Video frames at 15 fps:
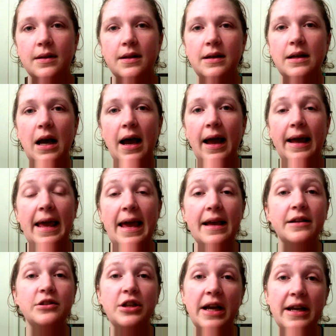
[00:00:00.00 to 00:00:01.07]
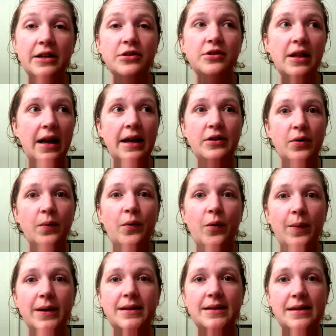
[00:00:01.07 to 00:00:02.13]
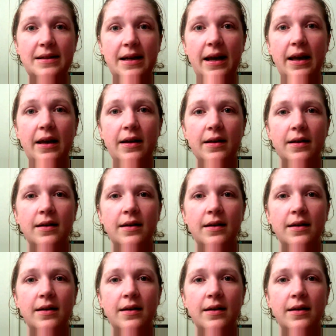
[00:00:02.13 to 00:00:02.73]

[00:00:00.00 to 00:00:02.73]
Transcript: I can't change that I don't know what to say.